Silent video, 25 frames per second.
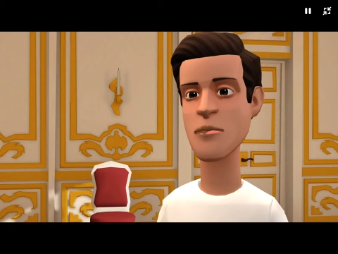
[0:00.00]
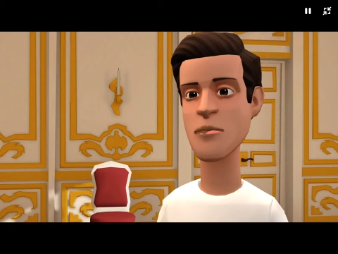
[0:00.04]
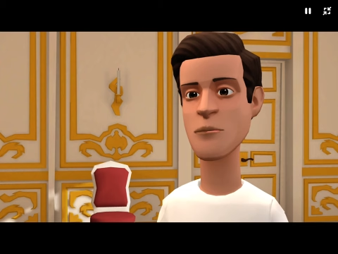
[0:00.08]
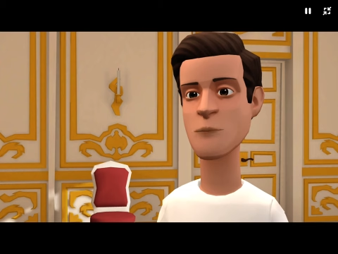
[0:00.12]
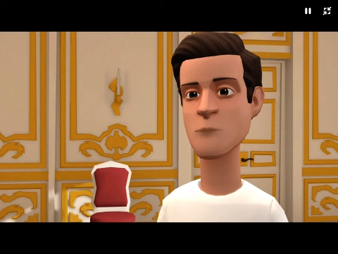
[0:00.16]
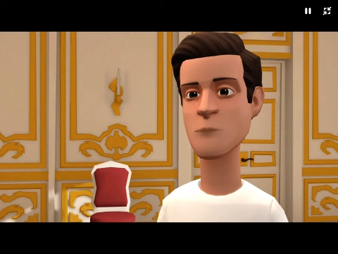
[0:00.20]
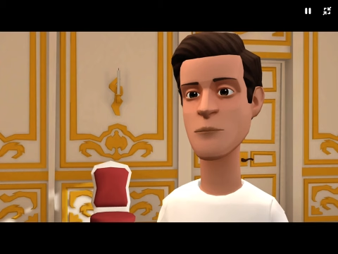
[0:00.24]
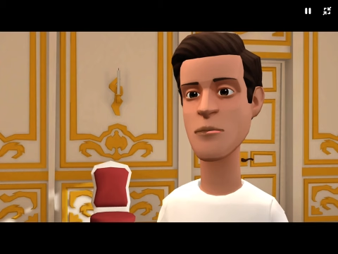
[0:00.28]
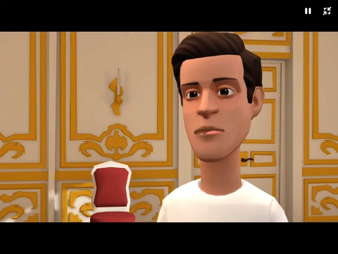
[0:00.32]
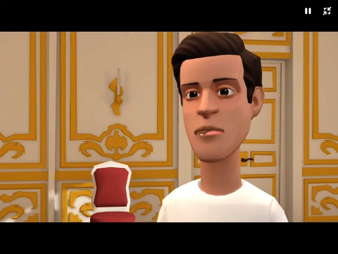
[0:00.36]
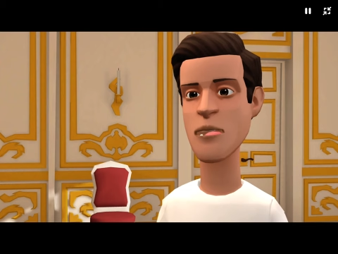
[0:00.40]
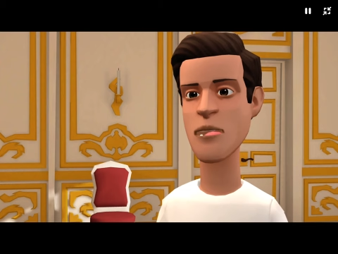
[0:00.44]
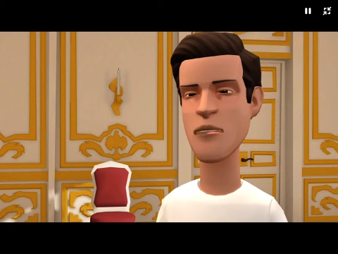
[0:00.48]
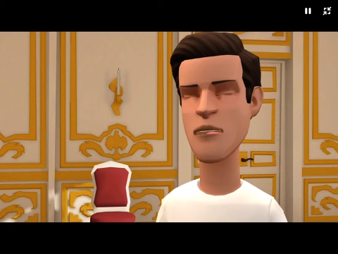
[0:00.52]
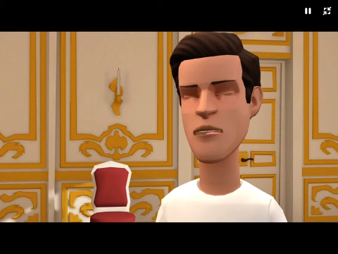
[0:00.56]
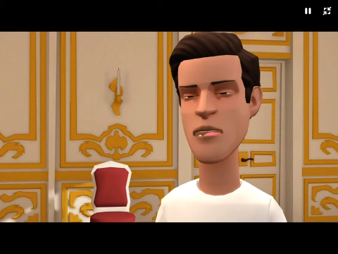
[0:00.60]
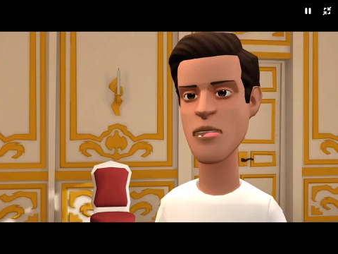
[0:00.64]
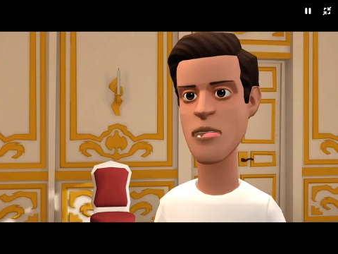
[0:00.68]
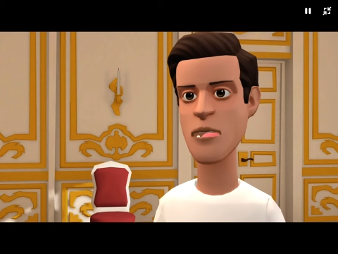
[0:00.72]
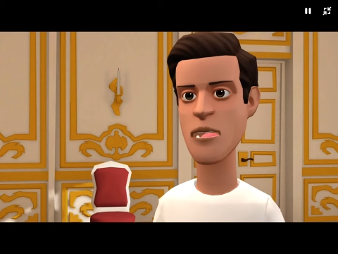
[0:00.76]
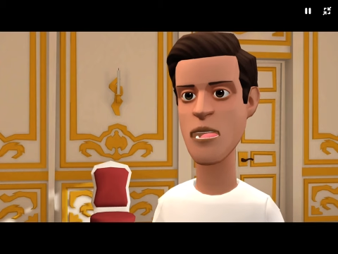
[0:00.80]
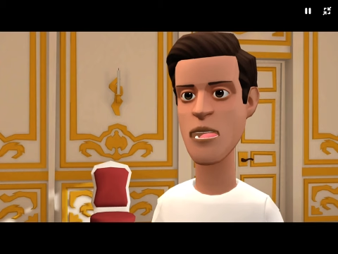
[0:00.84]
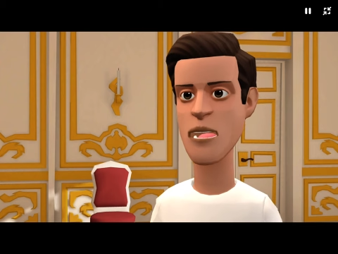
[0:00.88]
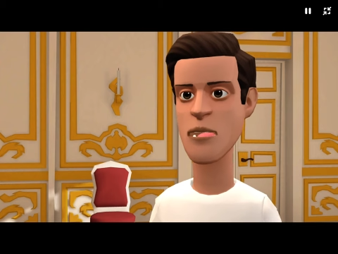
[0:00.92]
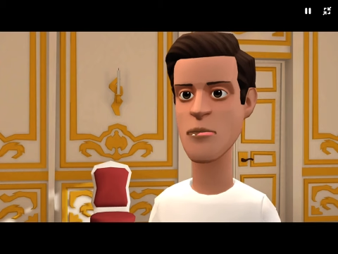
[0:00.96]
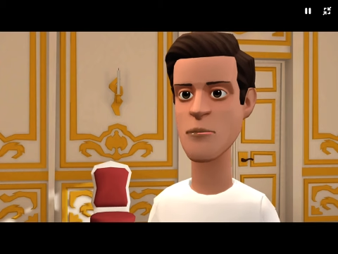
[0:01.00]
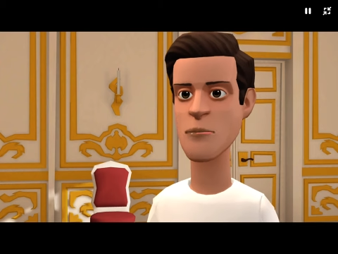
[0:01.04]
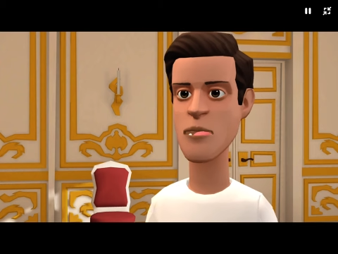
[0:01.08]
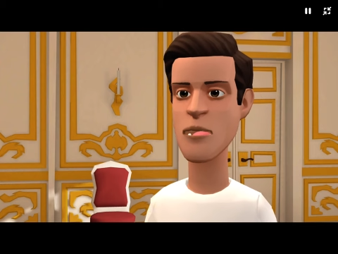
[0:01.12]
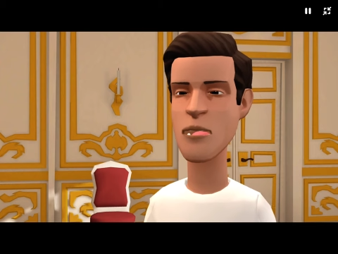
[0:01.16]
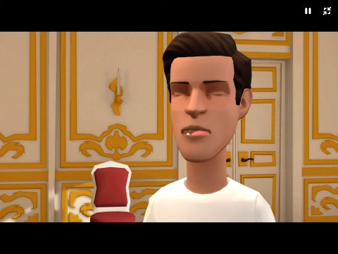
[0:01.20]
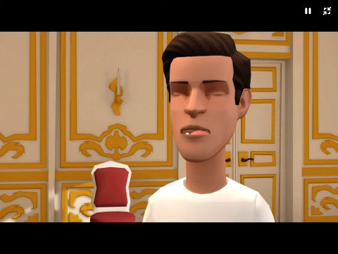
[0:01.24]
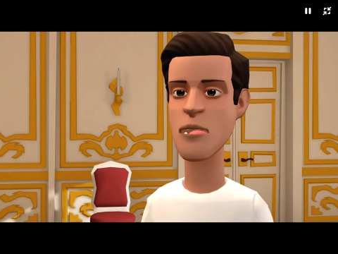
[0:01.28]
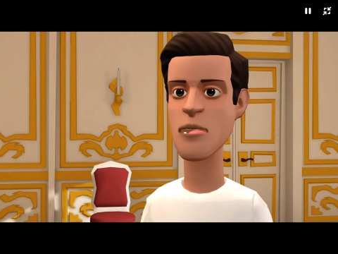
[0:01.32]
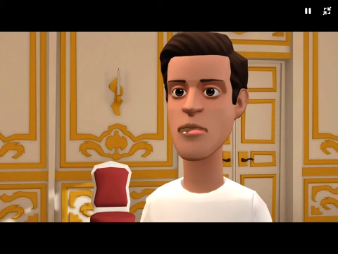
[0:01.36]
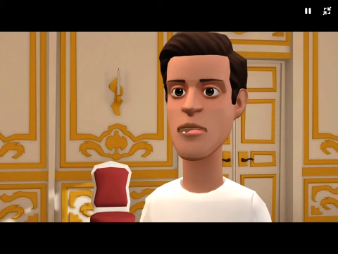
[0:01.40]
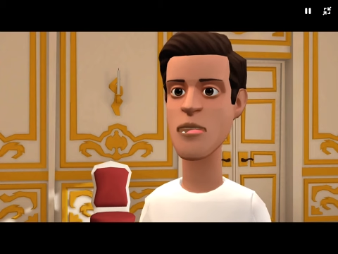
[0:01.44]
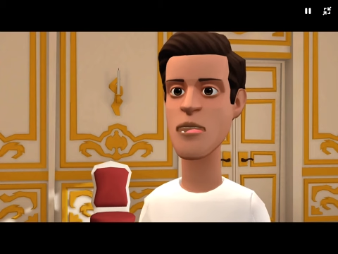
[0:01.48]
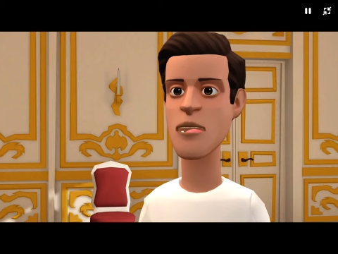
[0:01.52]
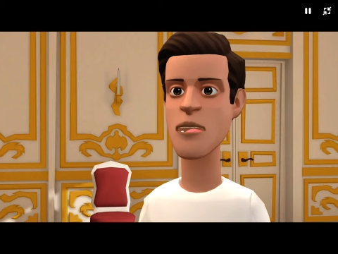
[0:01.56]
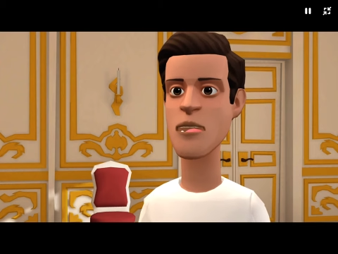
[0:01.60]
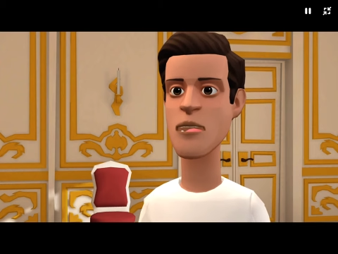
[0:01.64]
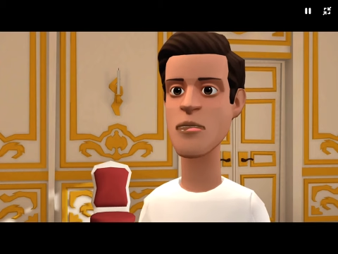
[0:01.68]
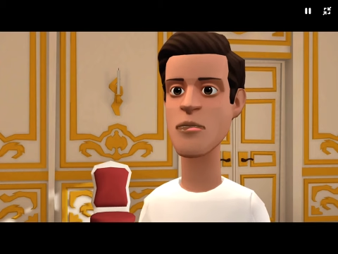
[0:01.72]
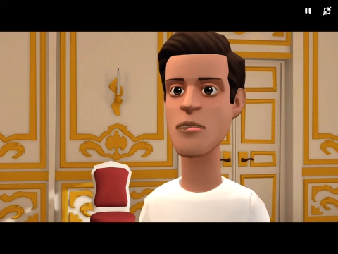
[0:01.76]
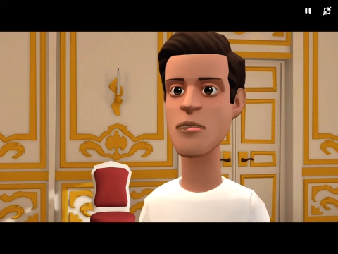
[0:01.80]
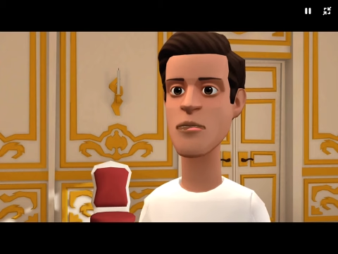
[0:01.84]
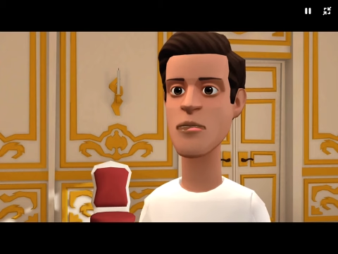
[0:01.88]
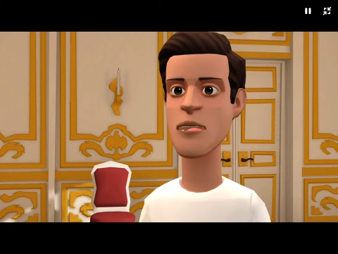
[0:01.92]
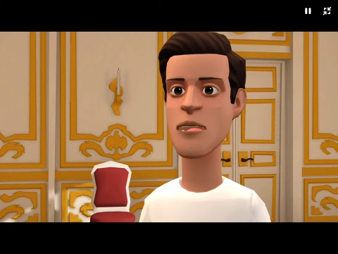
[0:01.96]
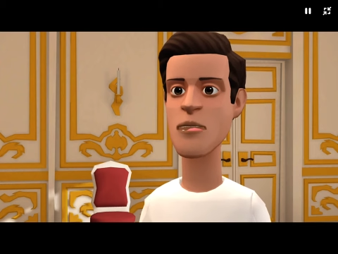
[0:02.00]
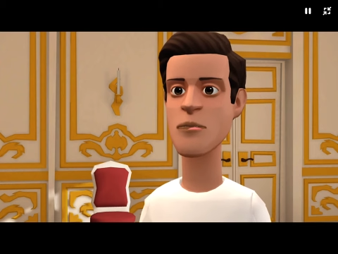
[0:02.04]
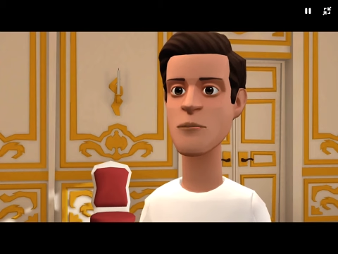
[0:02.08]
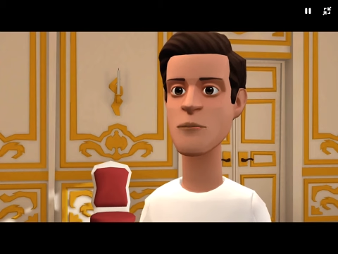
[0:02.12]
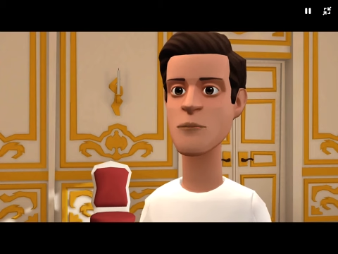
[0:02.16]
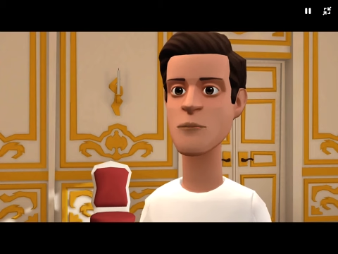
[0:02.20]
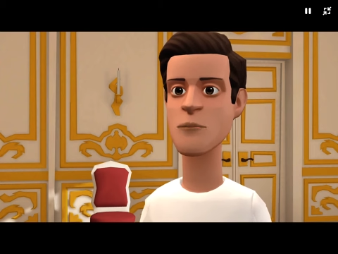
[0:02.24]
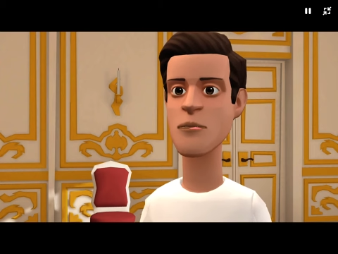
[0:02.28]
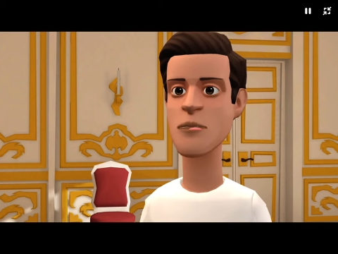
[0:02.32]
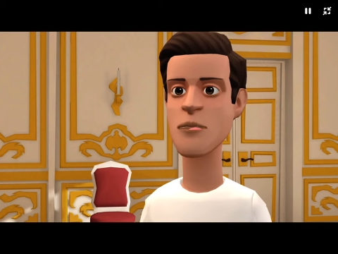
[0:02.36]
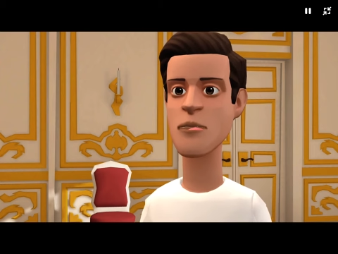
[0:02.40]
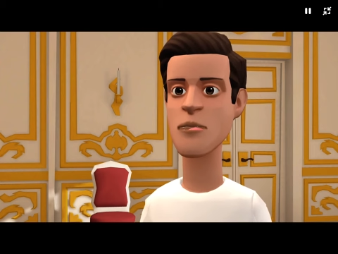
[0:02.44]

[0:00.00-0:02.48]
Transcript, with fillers: type C for Little Miss Sunshine,